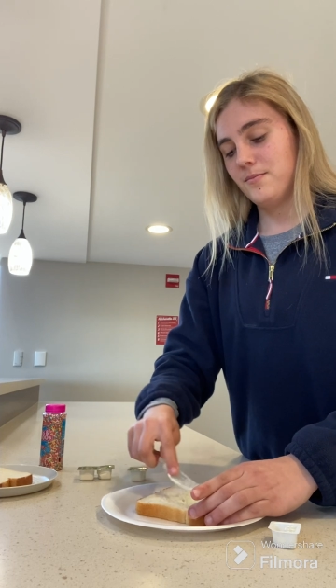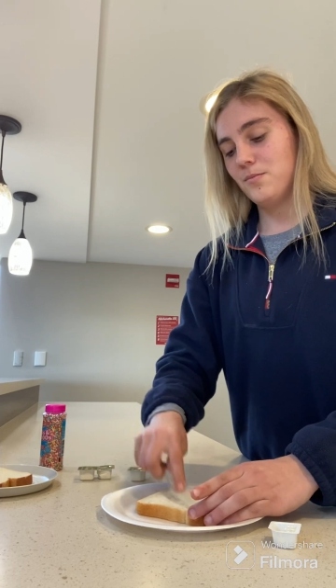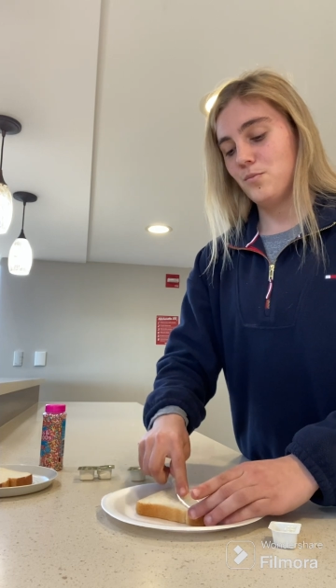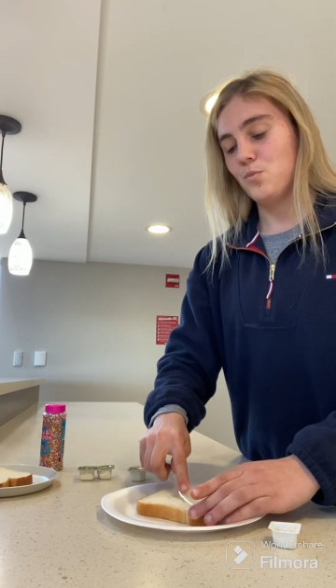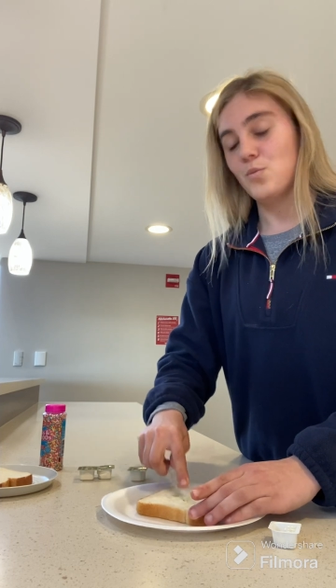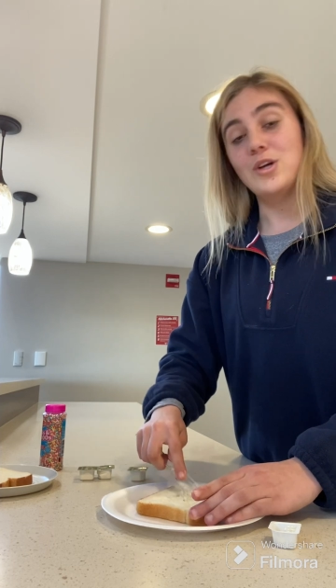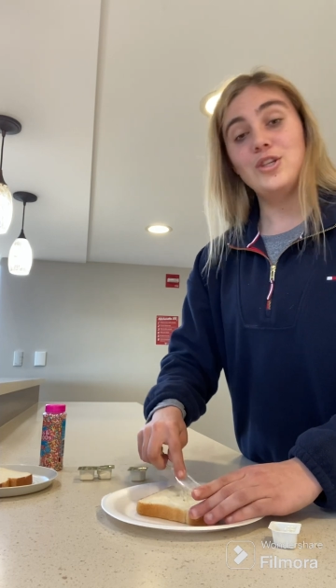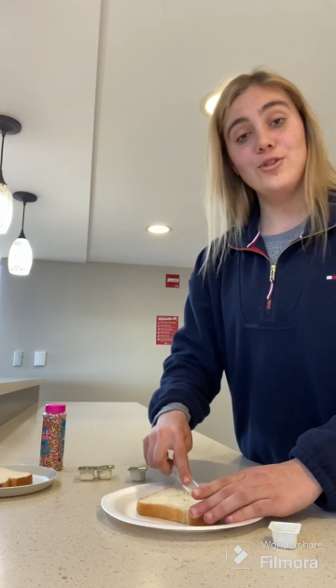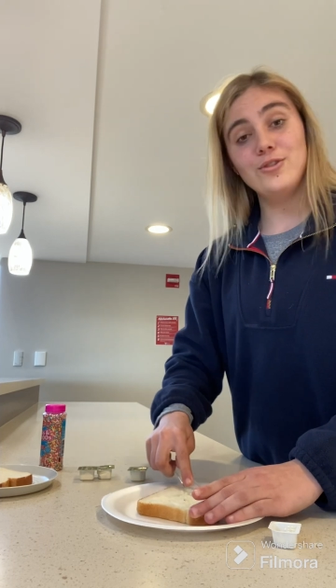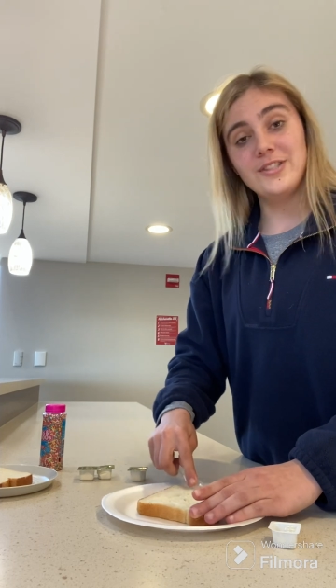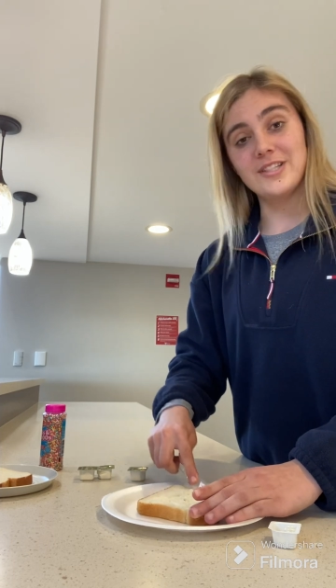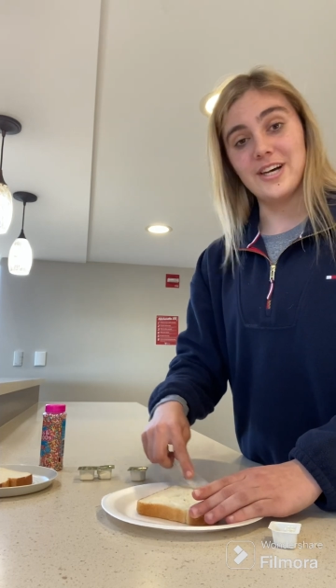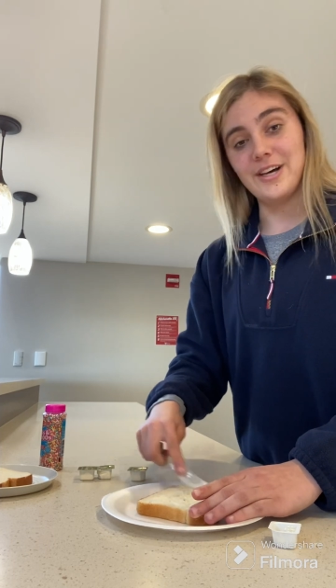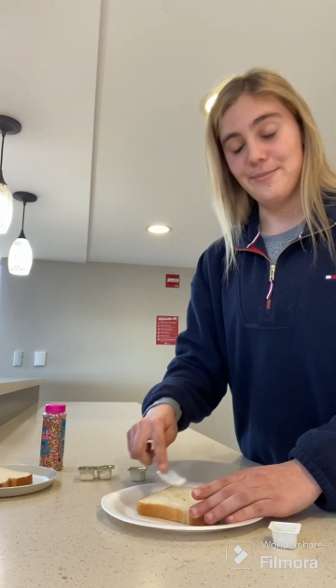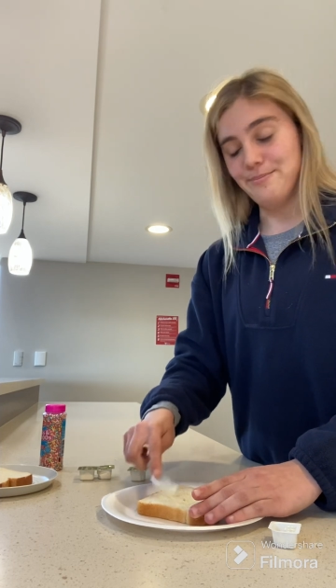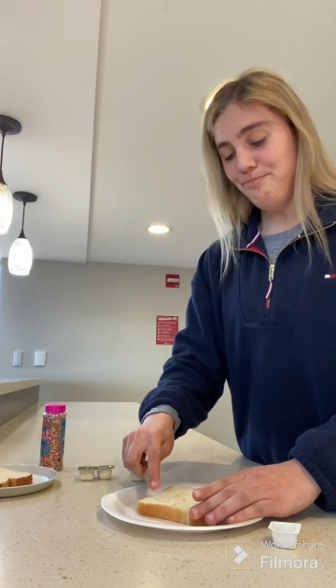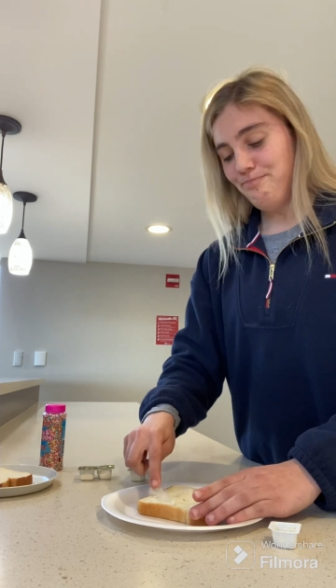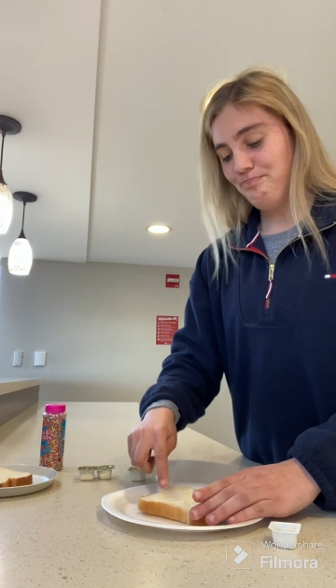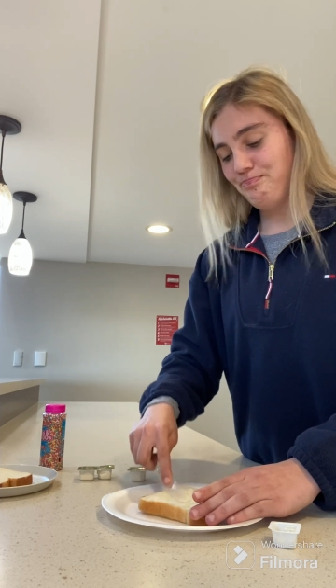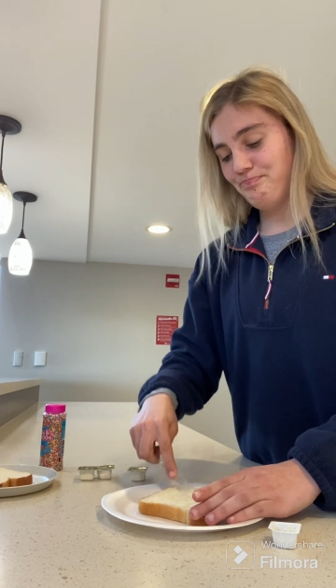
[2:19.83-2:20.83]
When you're
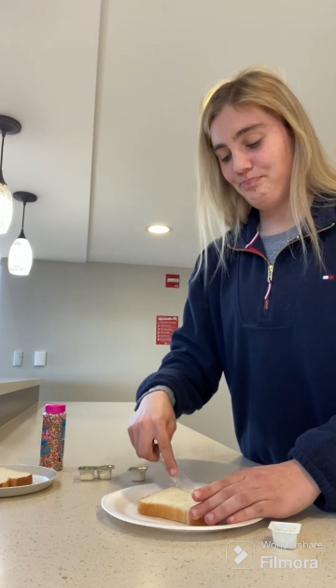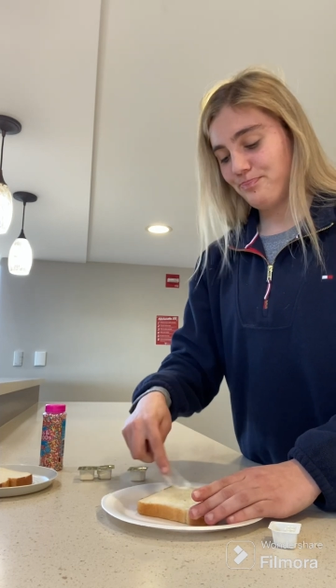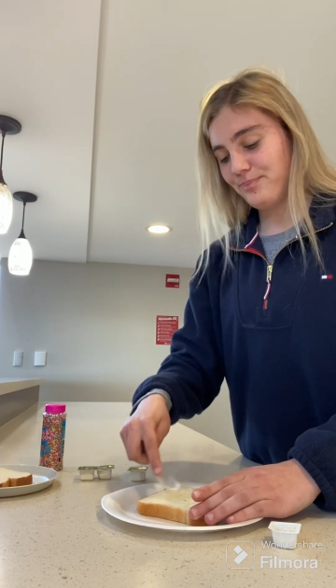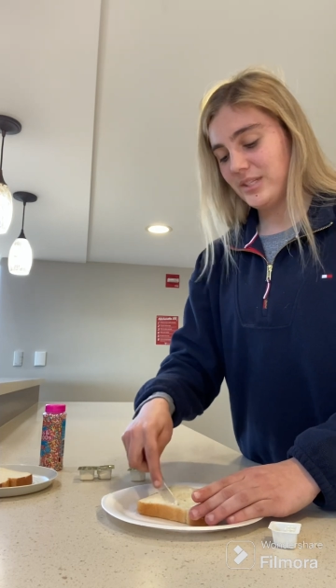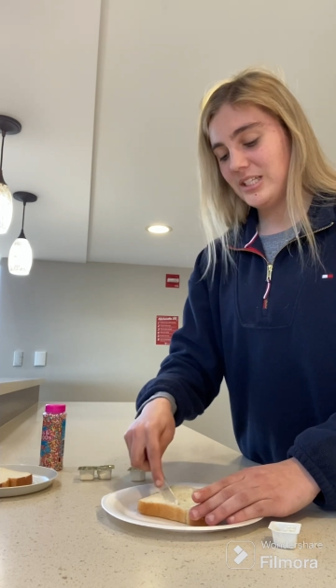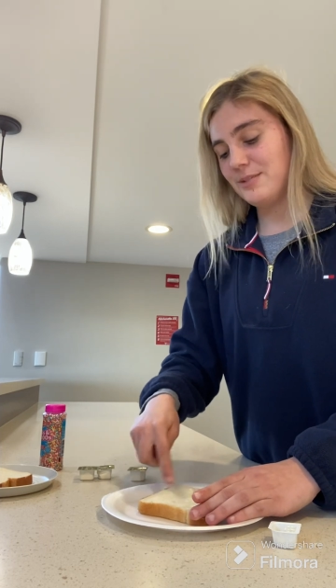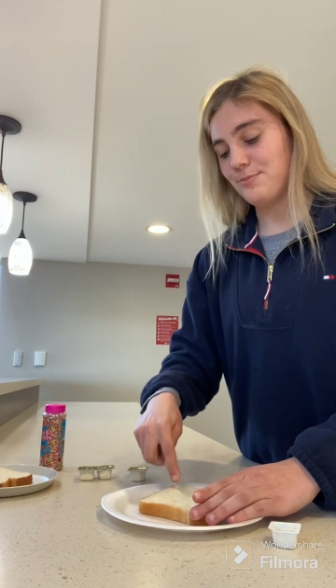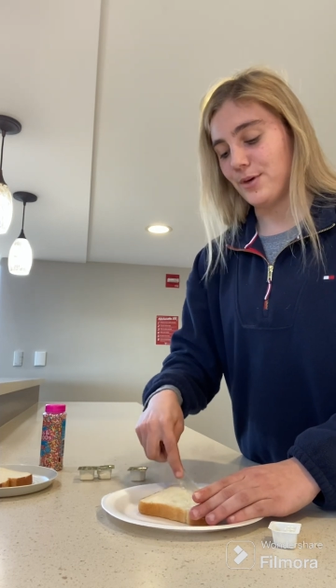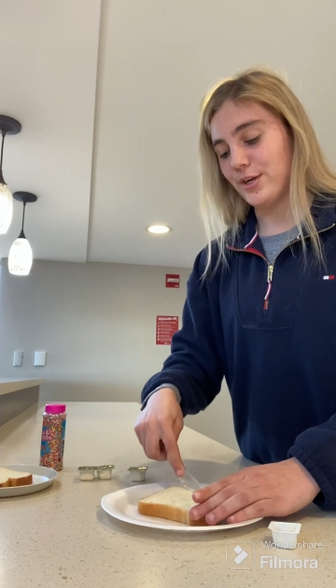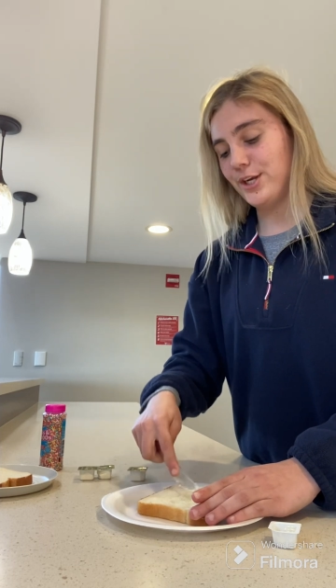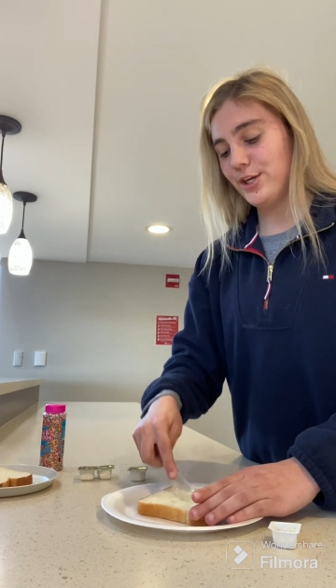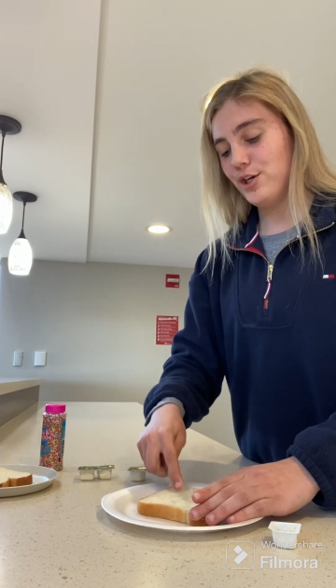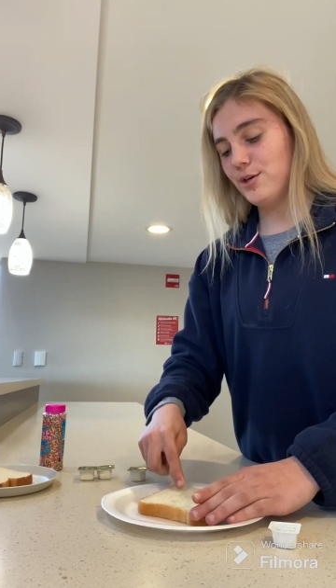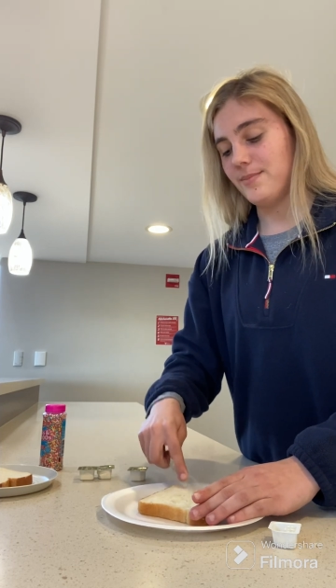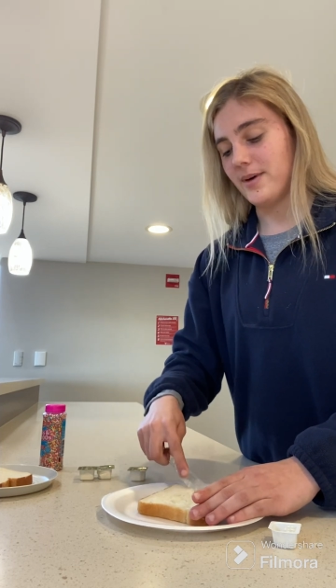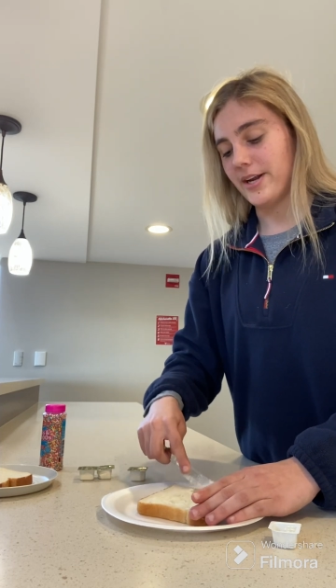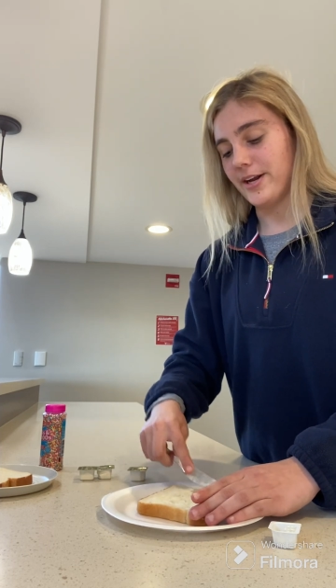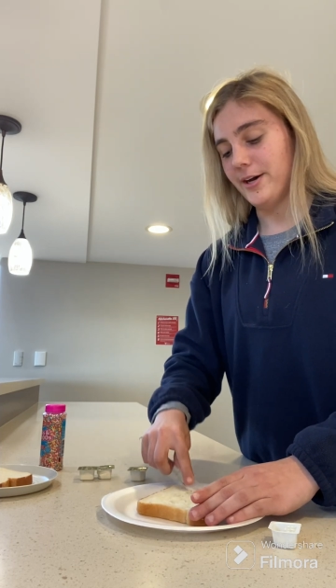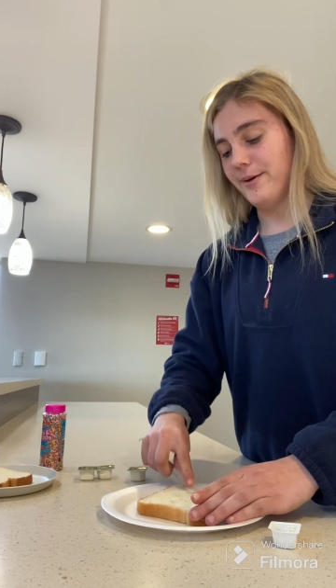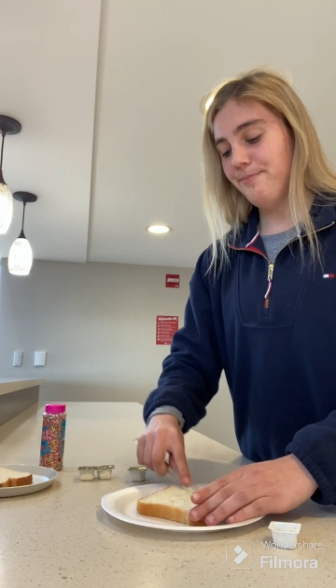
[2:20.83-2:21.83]
done spreading your
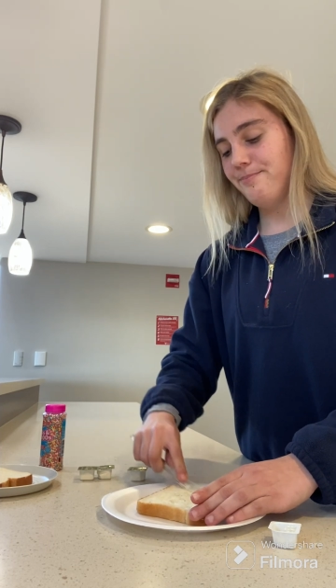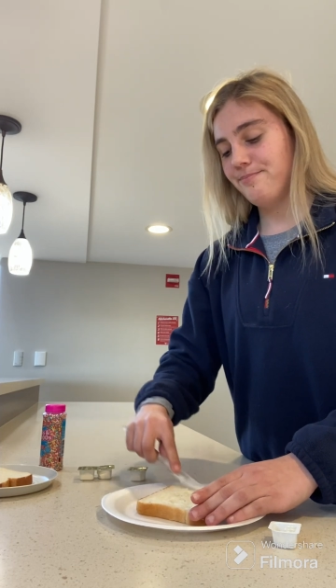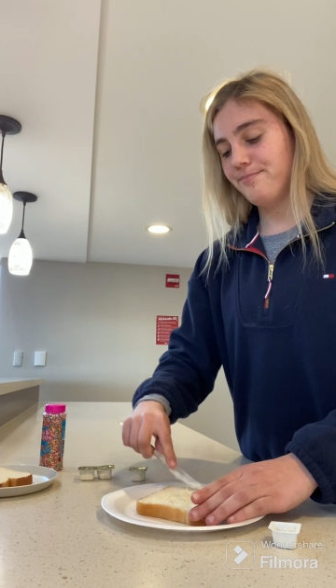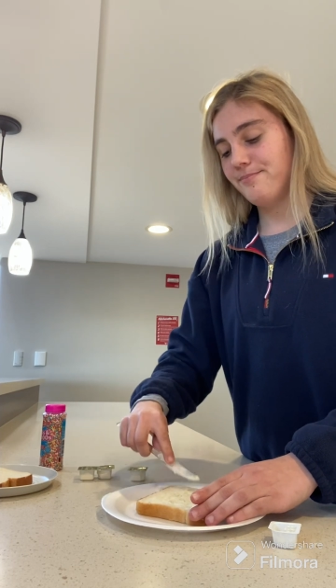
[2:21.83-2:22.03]
butter,